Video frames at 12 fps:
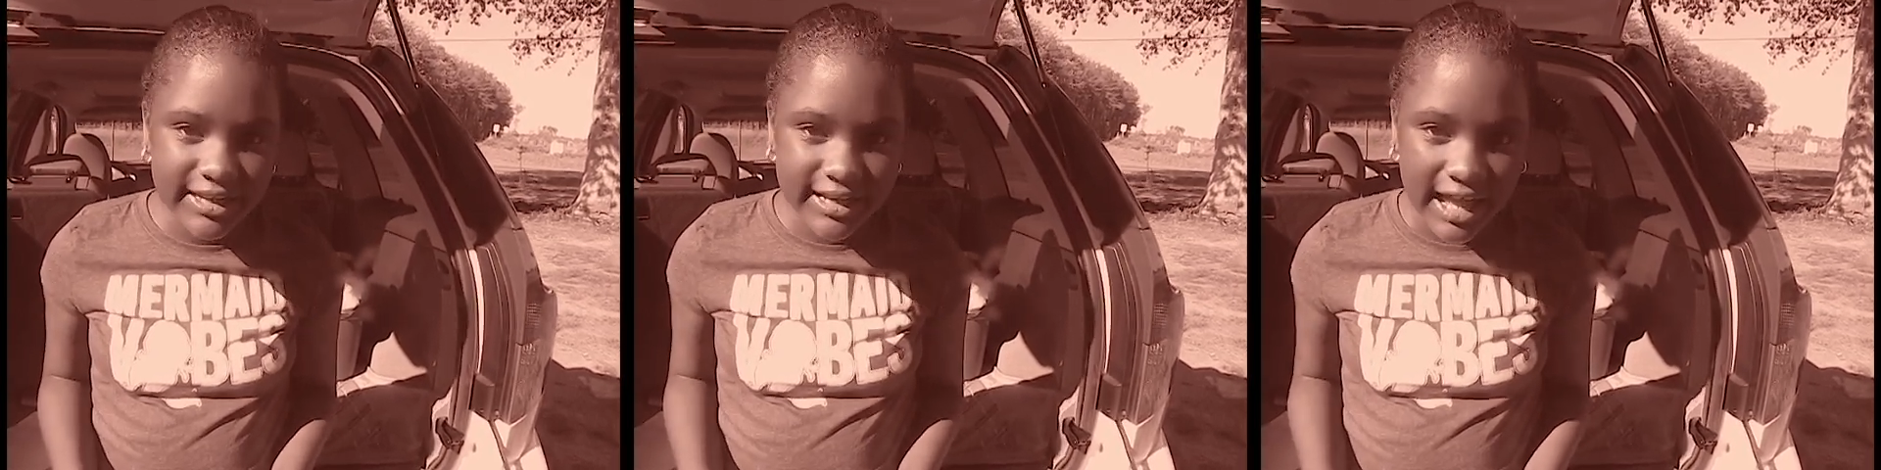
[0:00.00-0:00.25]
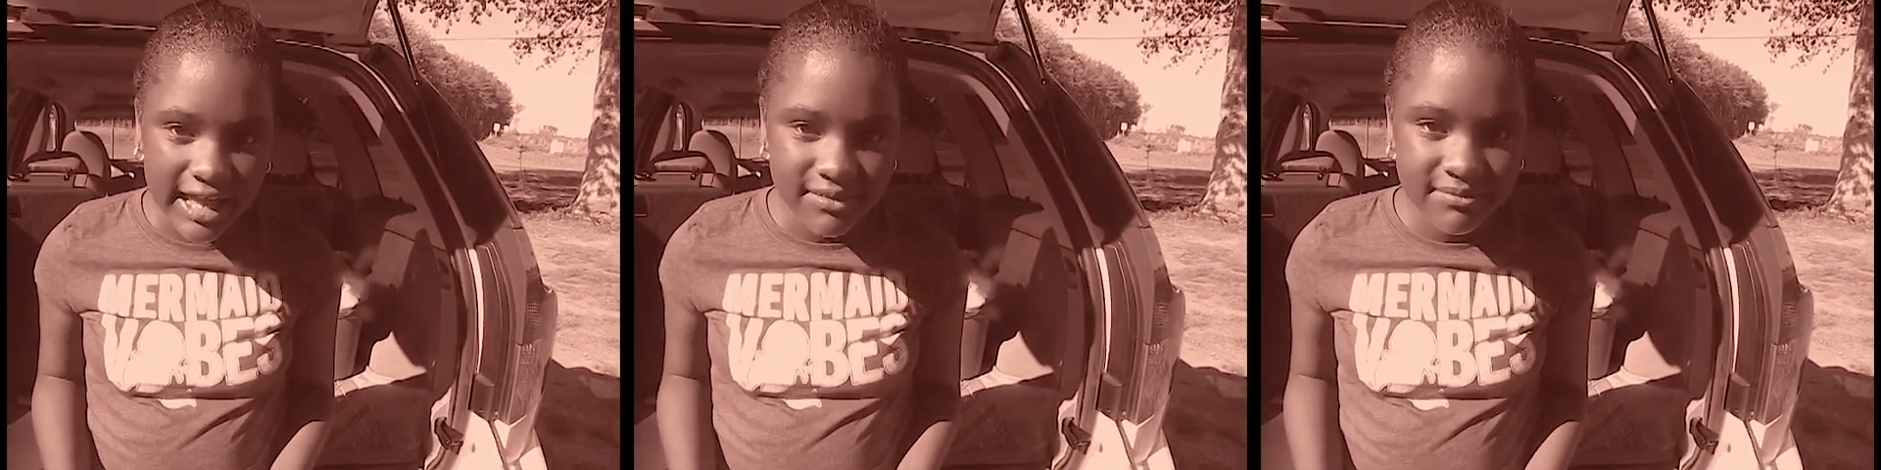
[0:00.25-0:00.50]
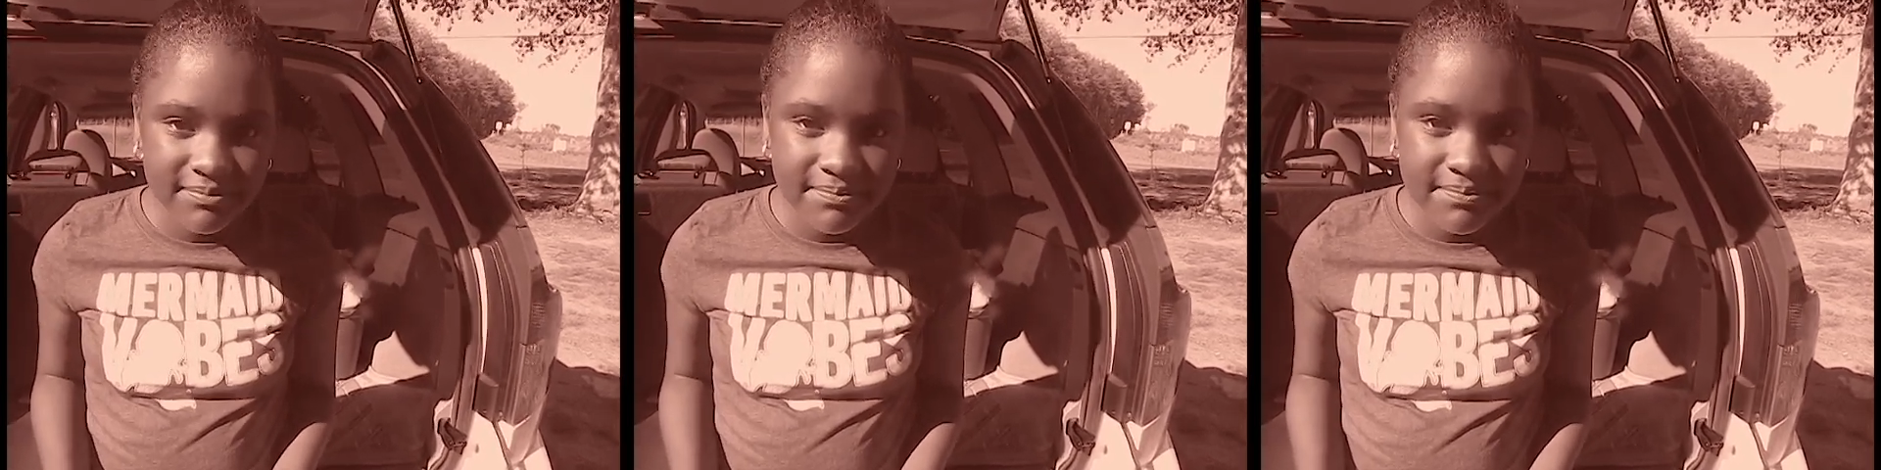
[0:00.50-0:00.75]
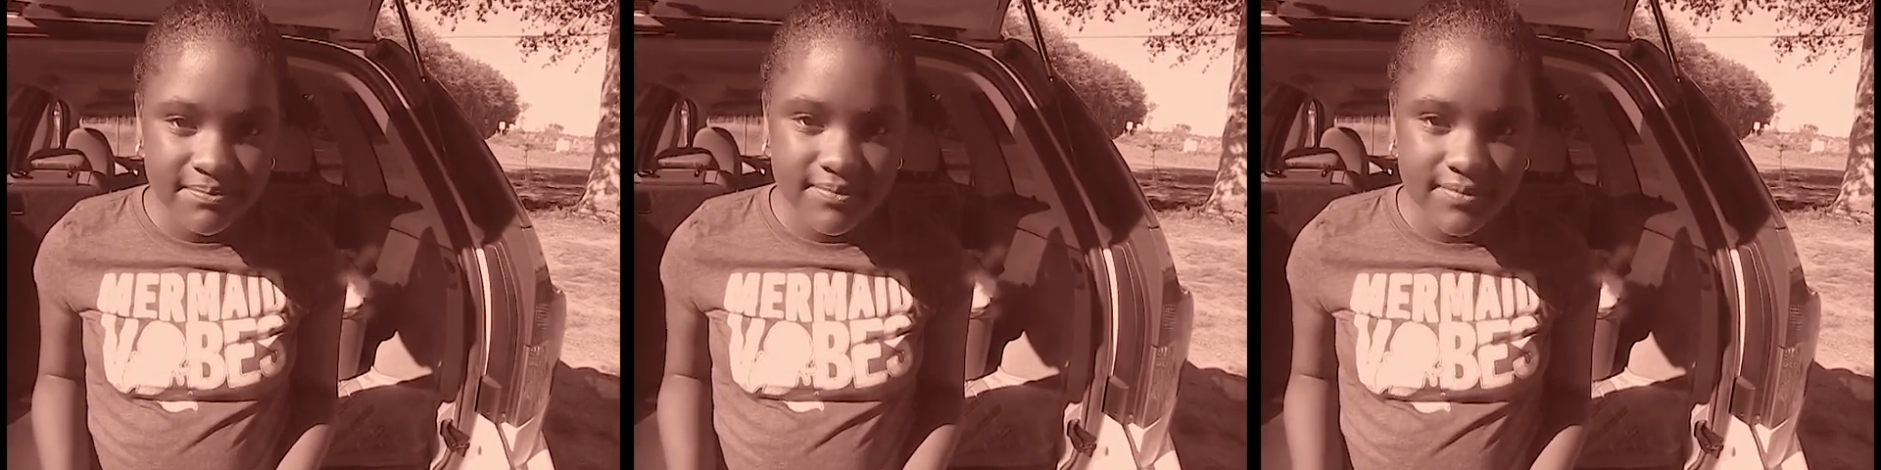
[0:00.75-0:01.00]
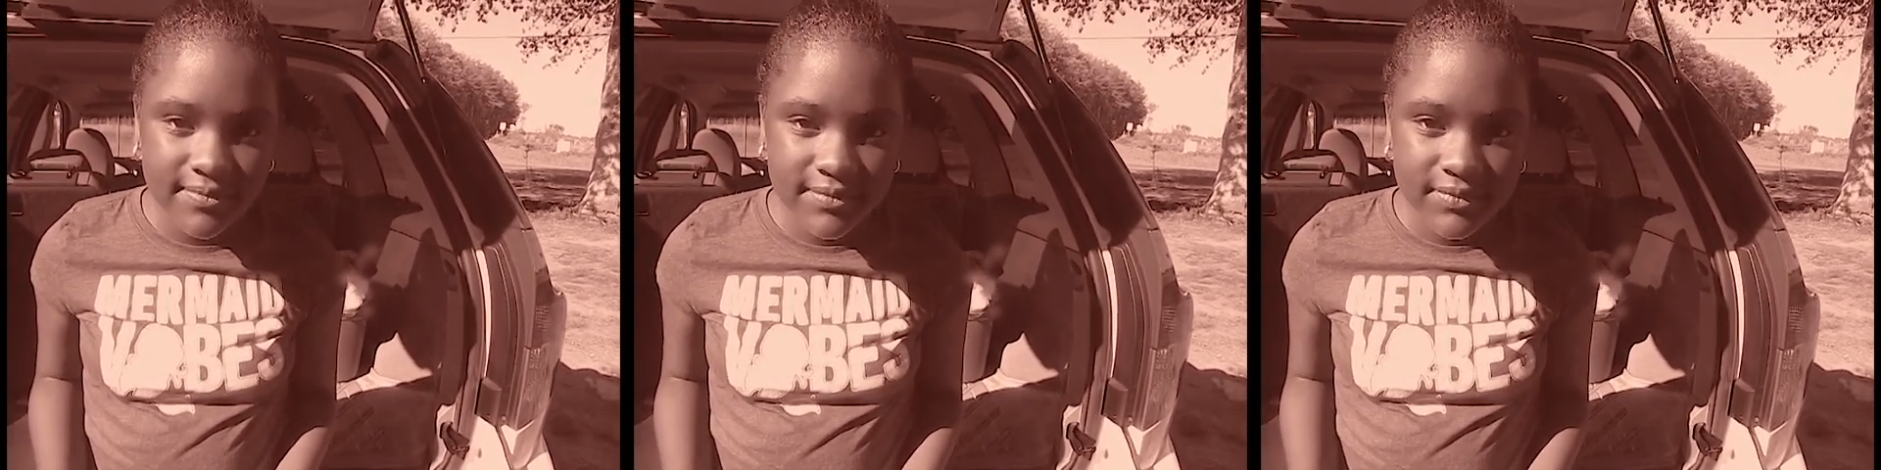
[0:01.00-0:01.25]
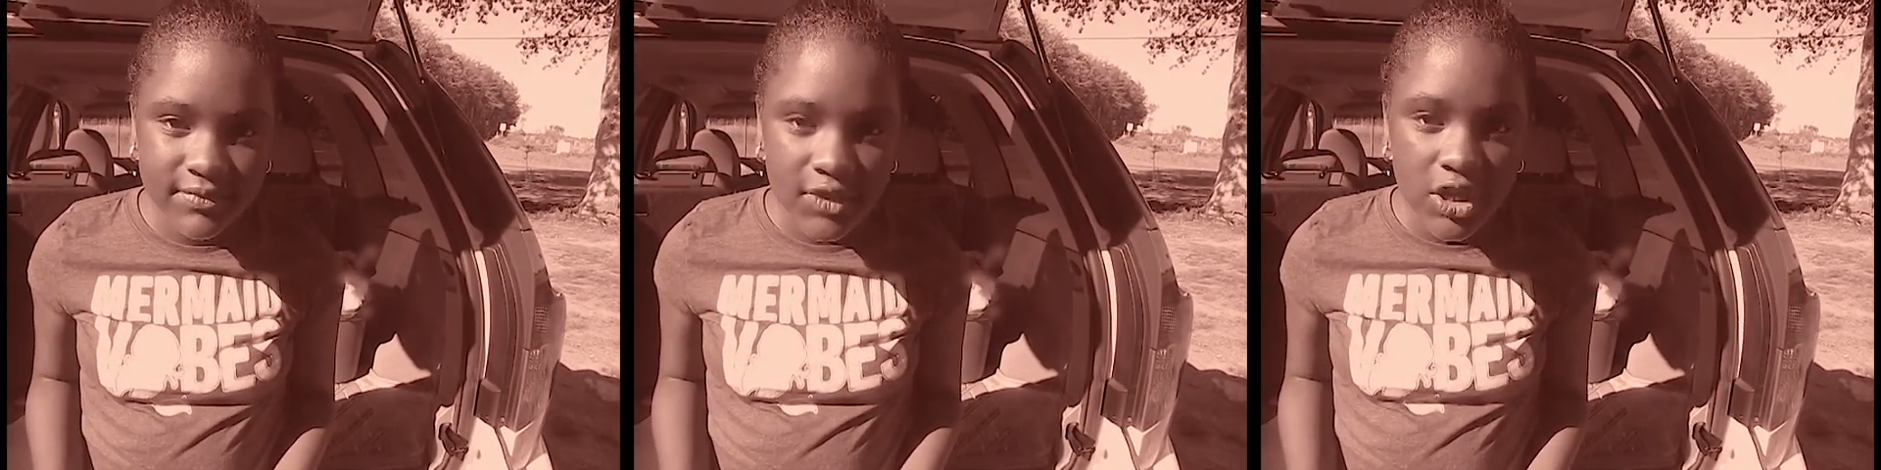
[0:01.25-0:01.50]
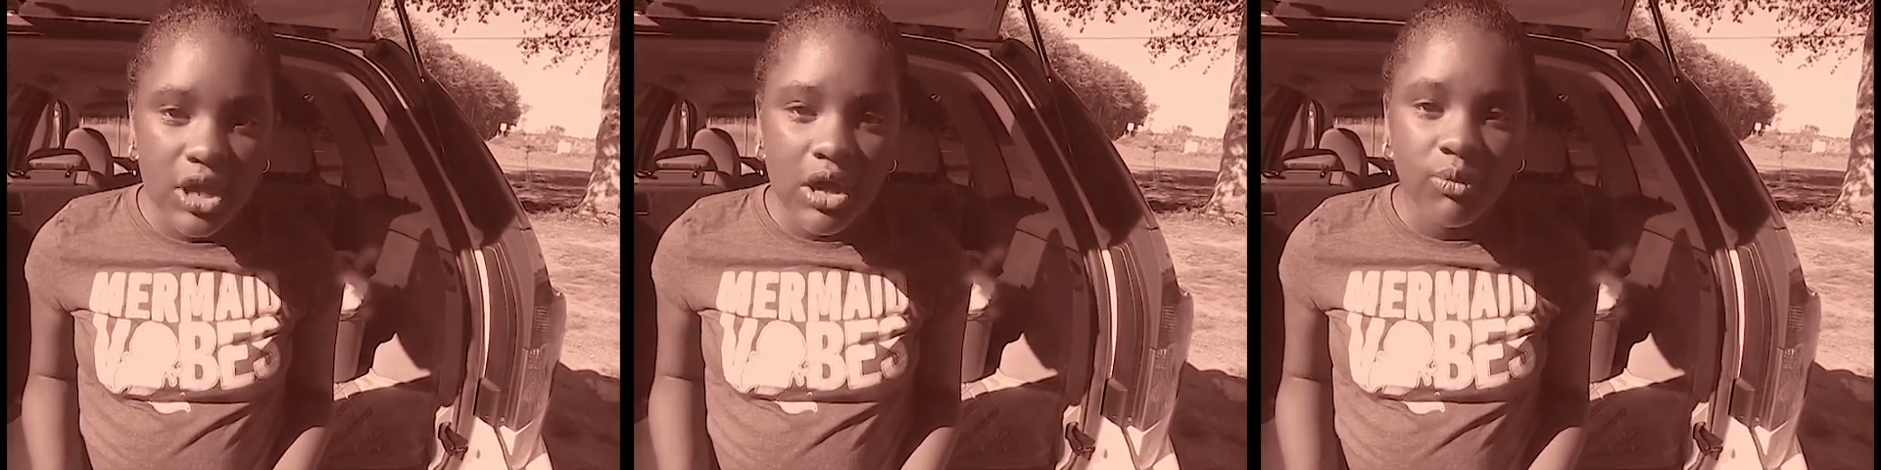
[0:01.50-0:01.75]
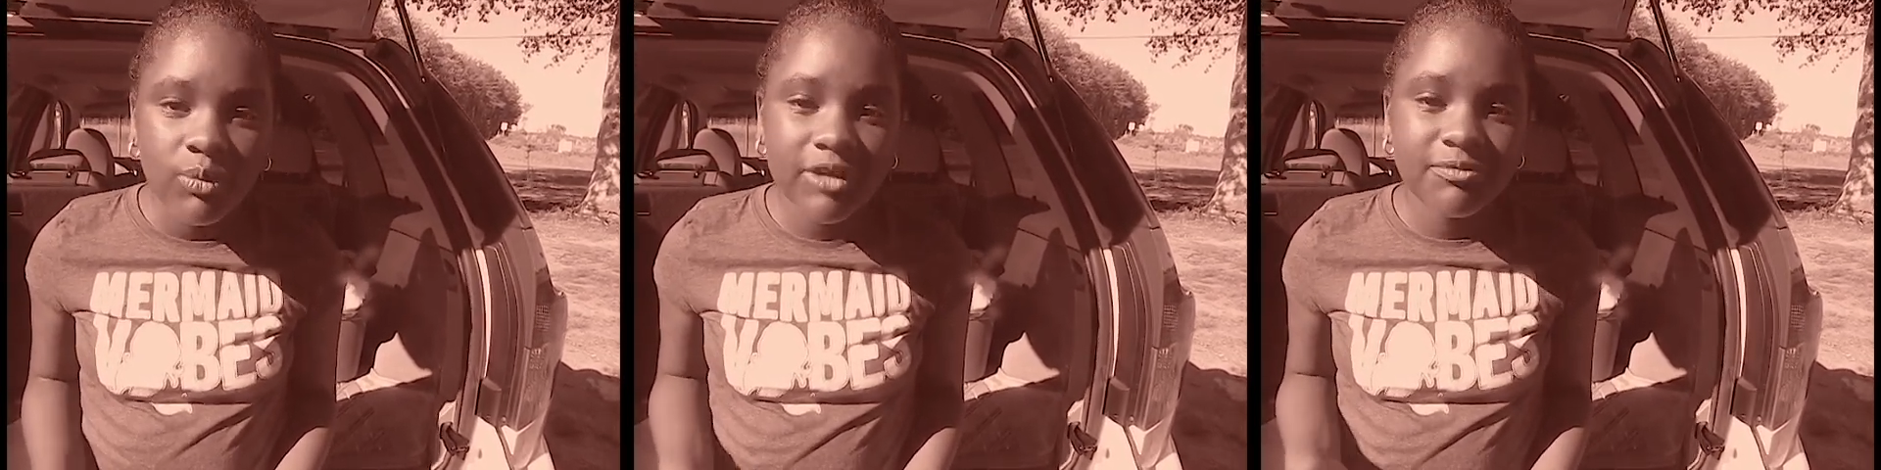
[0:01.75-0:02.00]
dad.
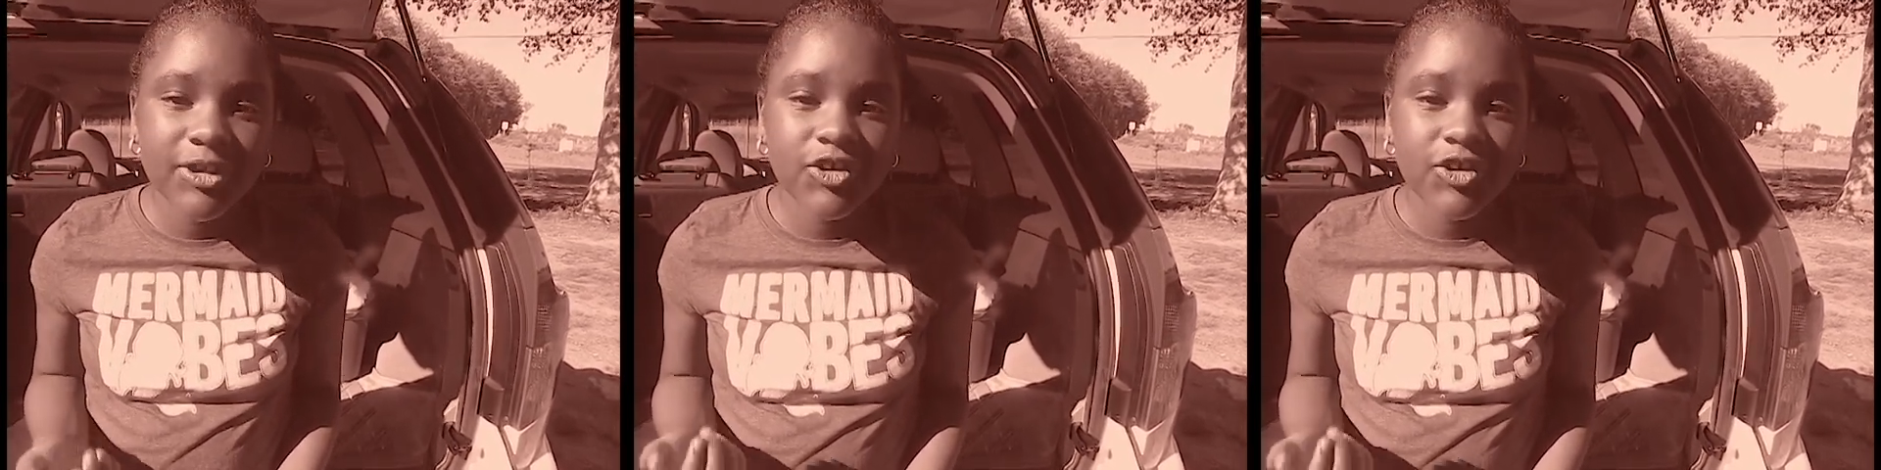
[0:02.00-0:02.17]
We've been